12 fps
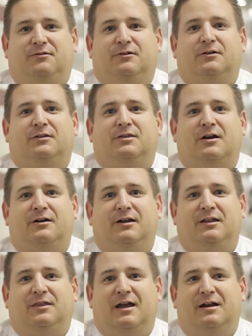for
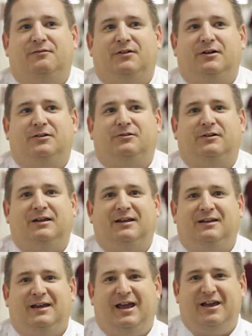30th anniversary.
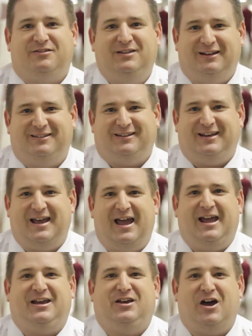Yeah,
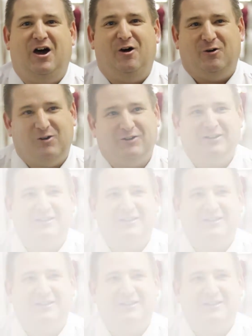CCA, go!